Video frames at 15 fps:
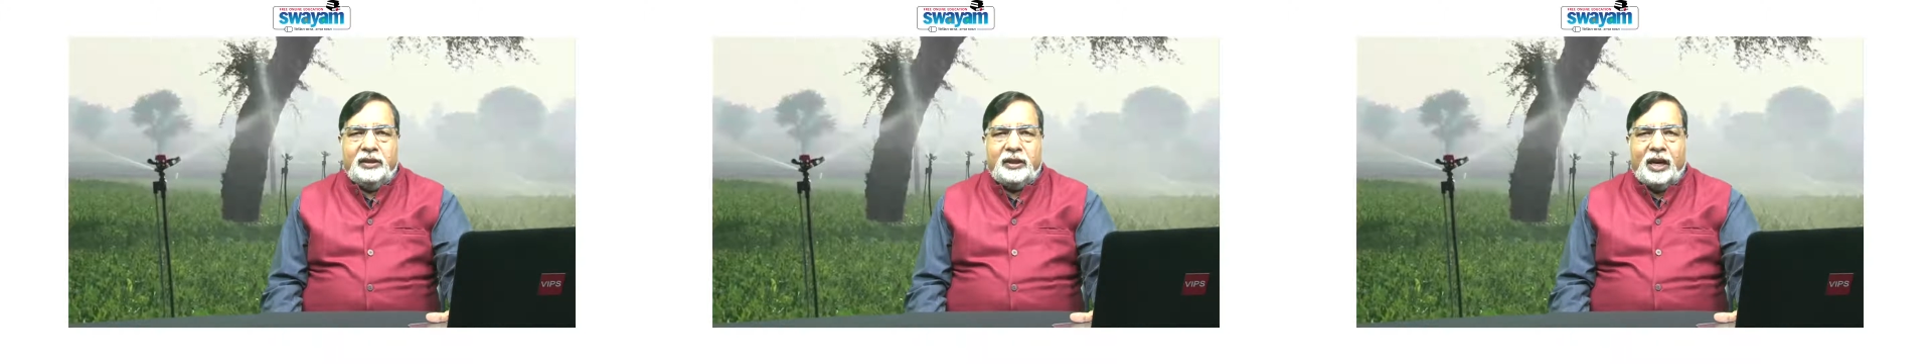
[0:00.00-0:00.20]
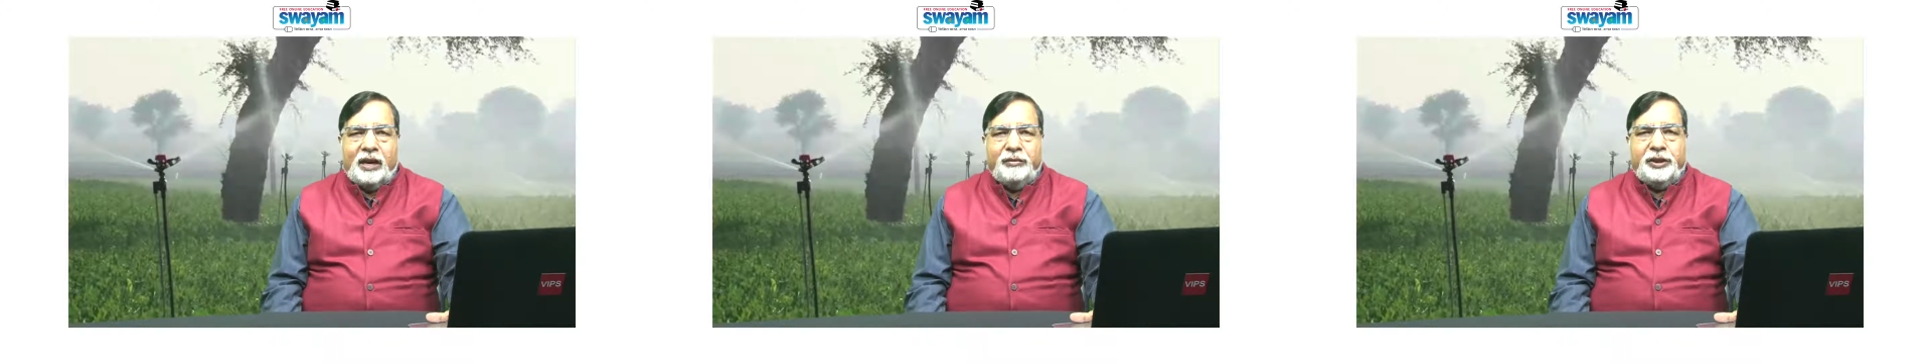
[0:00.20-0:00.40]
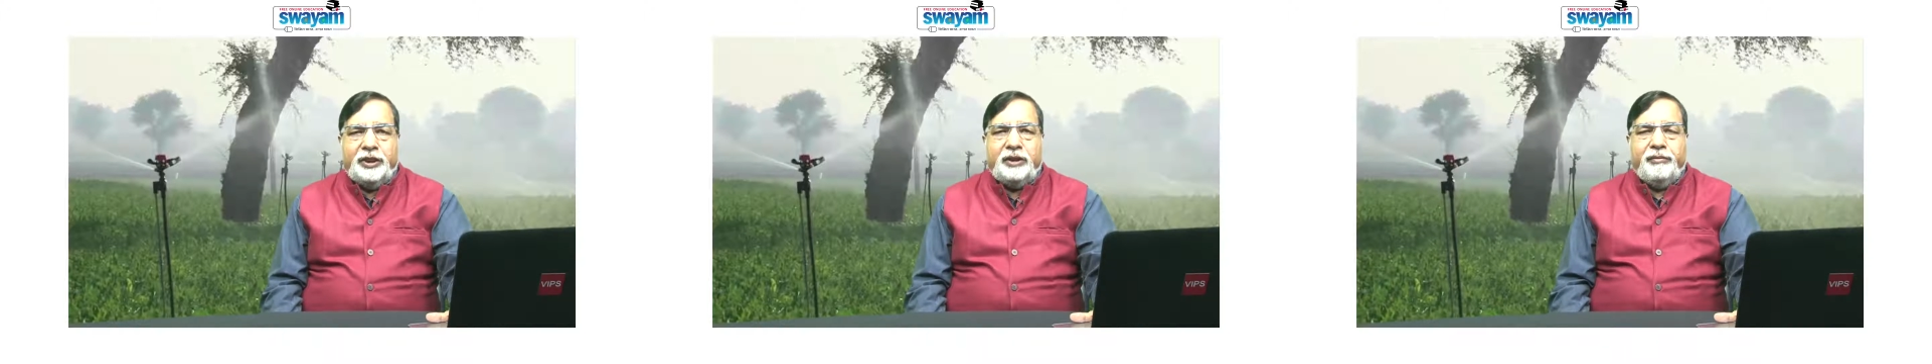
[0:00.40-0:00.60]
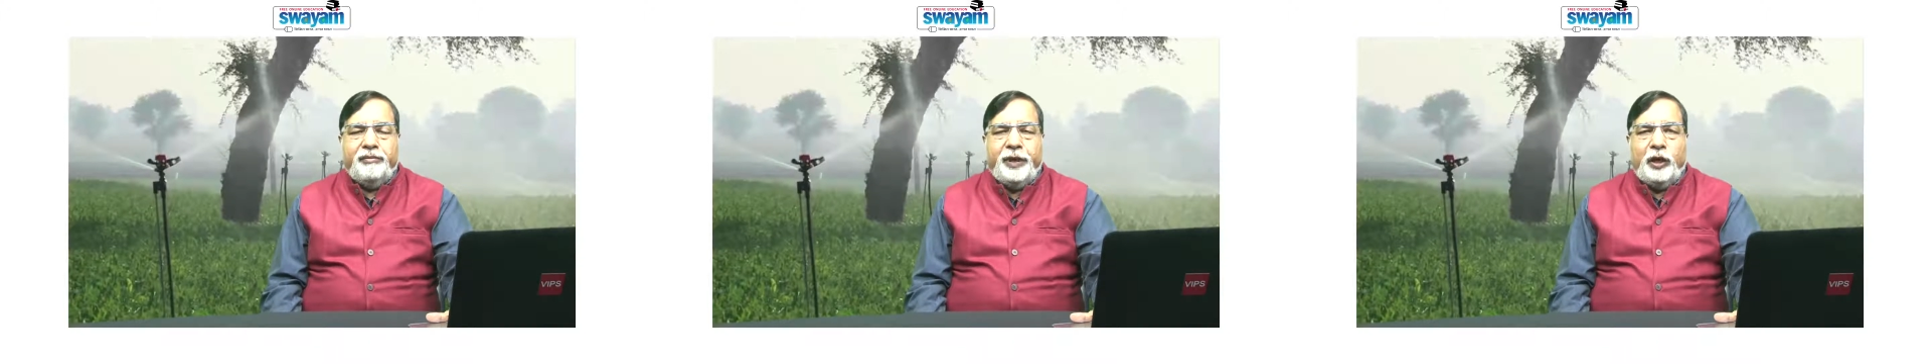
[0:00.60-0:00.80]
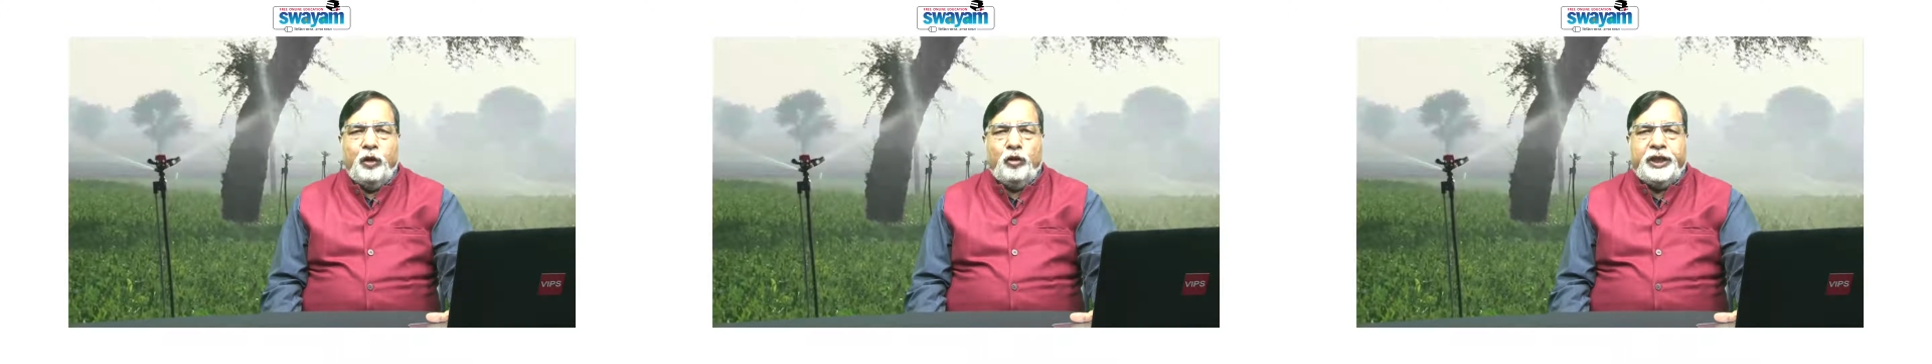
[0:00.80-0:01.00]
comes
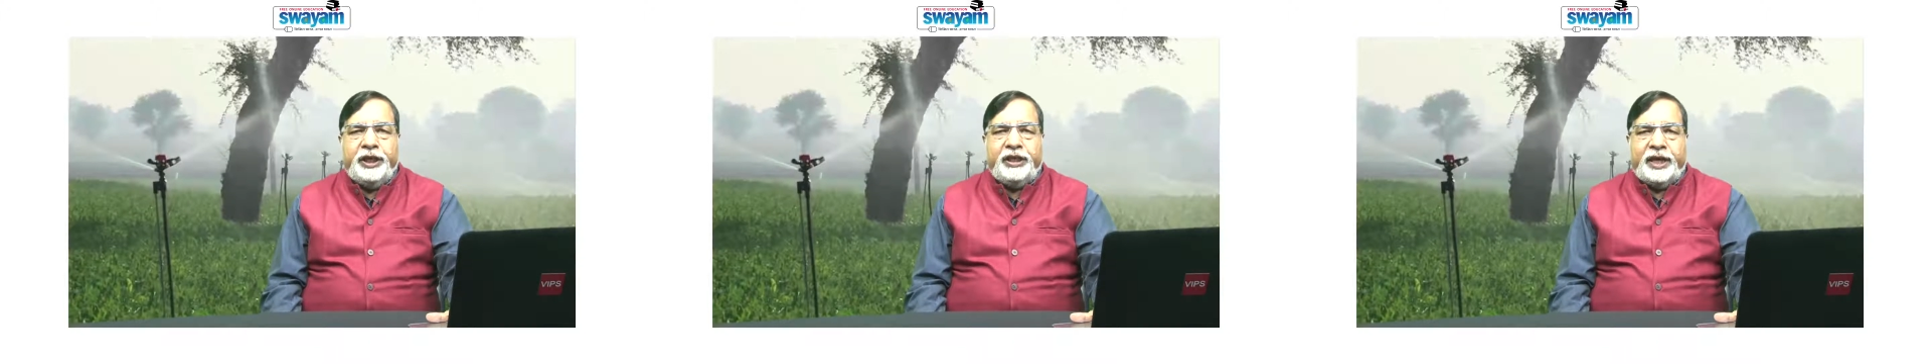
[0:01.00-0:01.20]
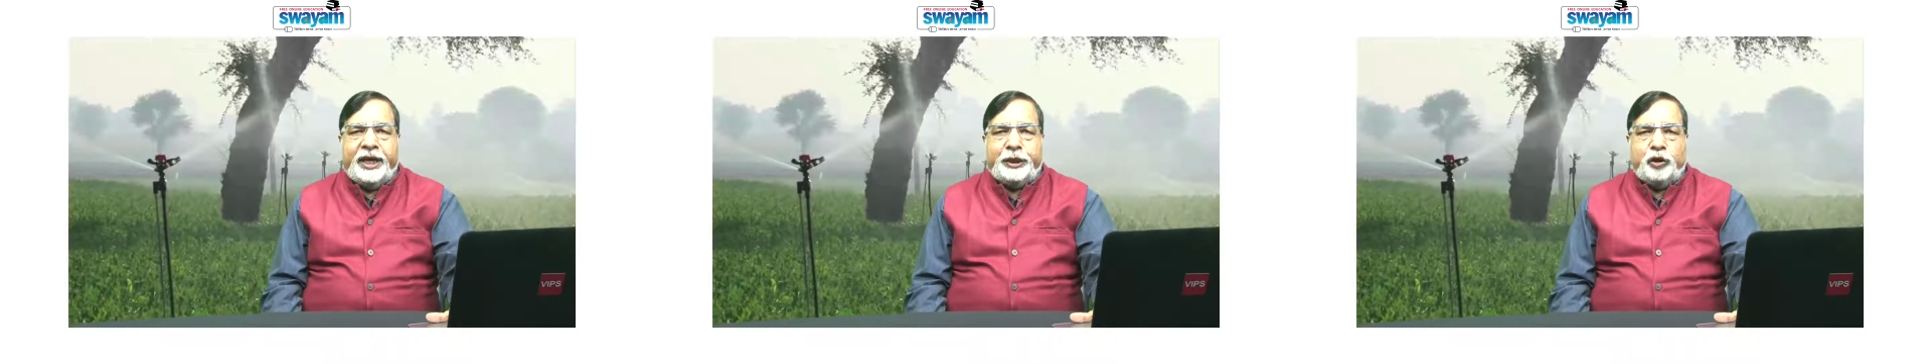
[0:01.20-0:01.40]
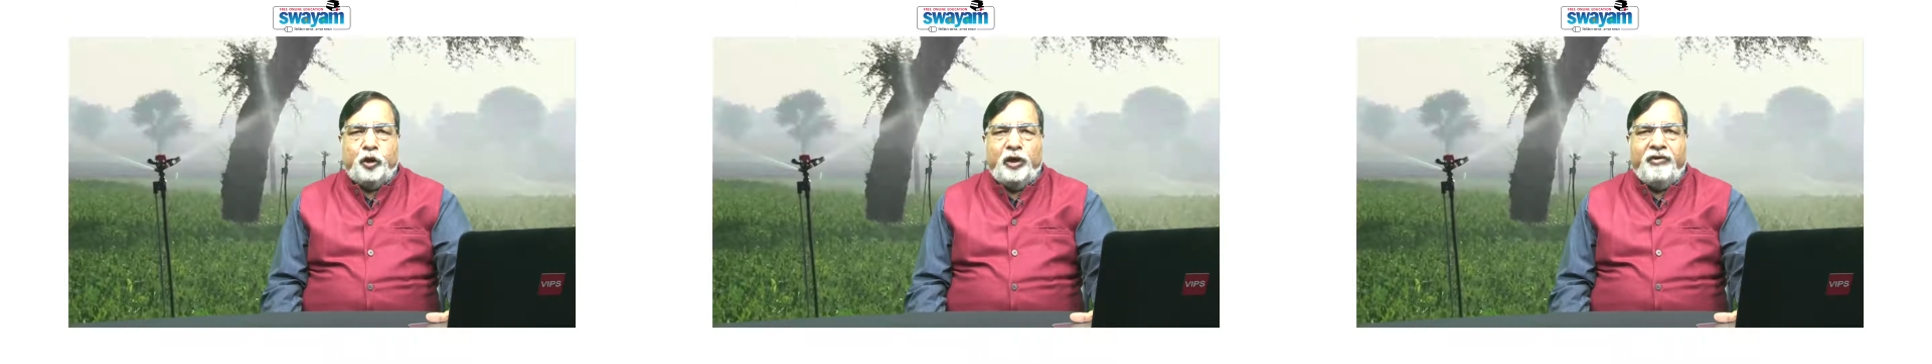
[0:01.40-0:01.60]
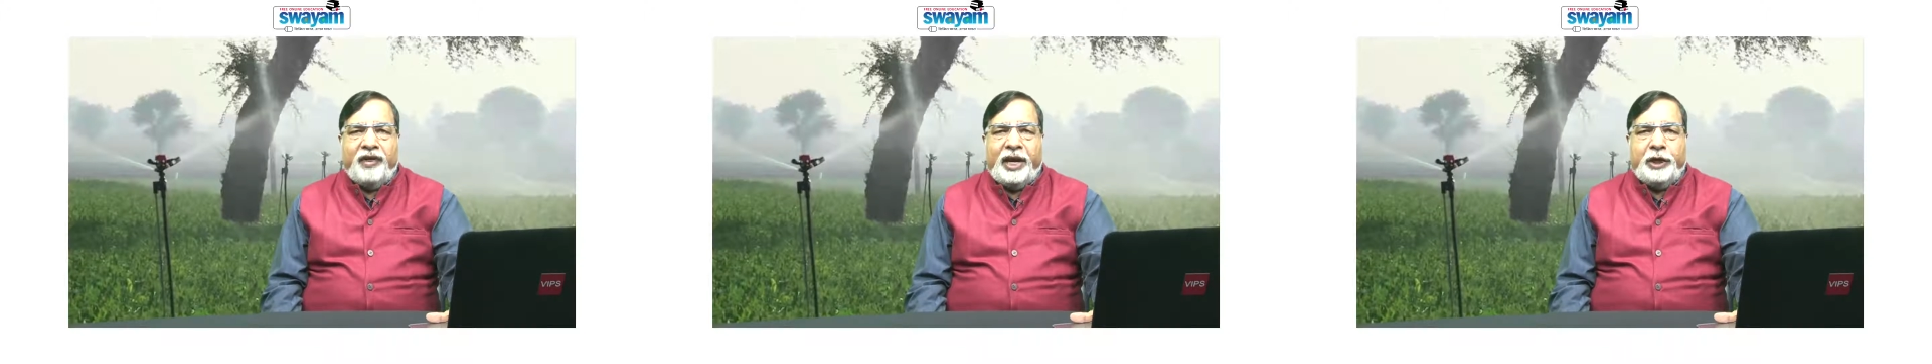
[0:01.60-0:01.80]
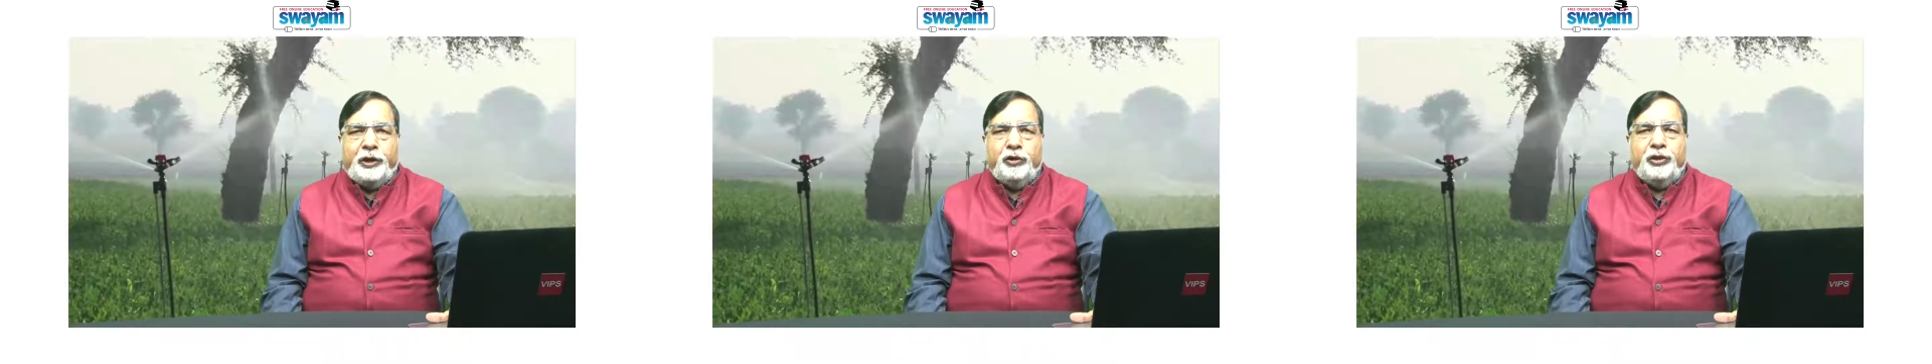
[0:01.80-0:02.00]
below the threshold
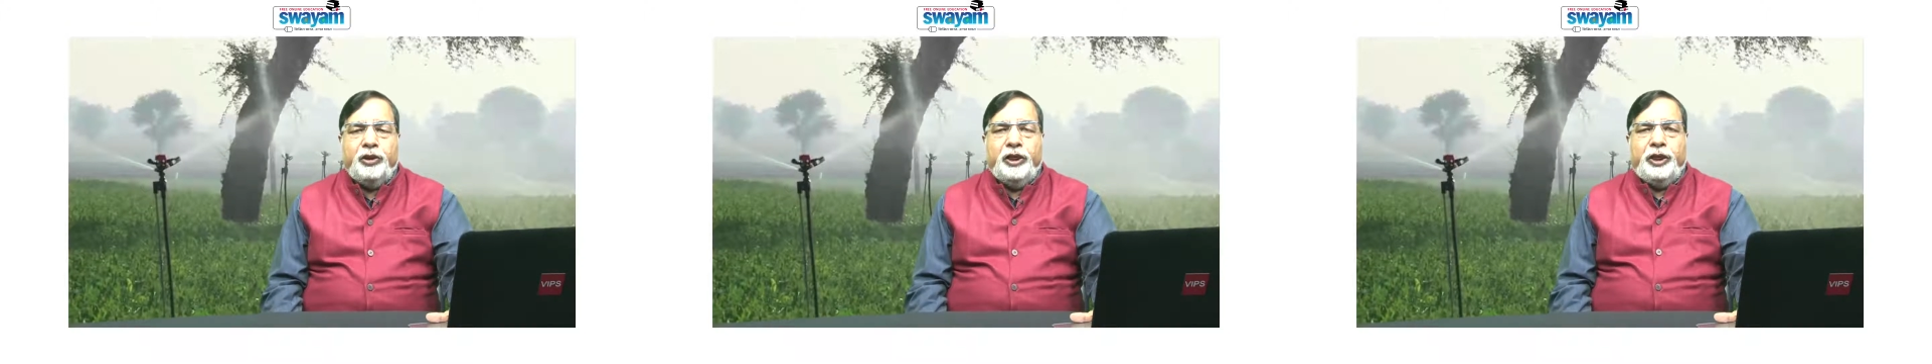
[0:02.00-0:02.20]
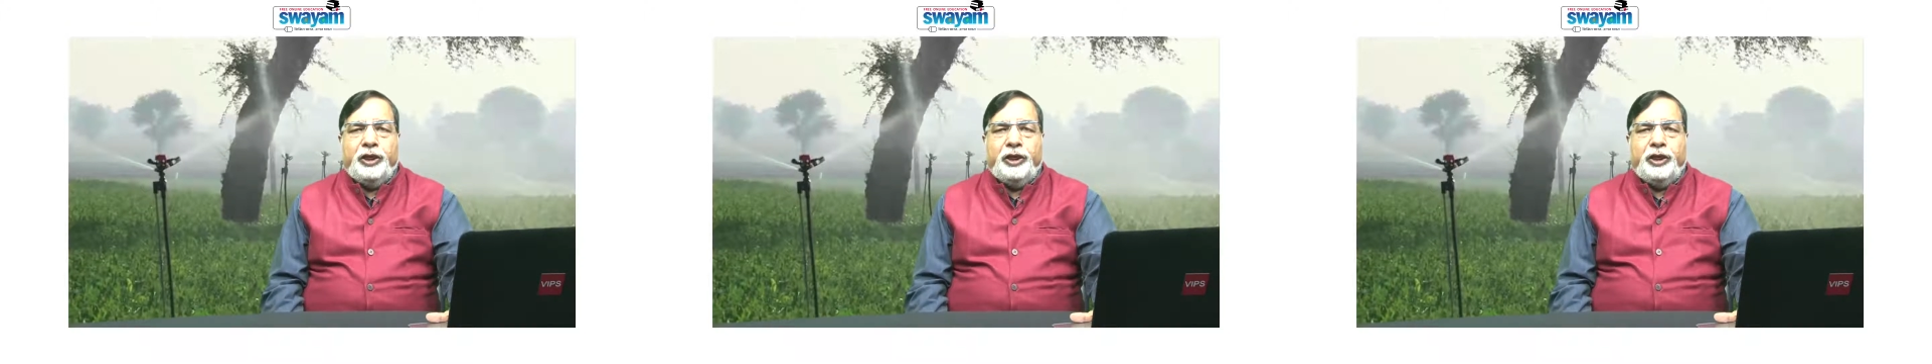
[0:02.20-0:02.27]
value,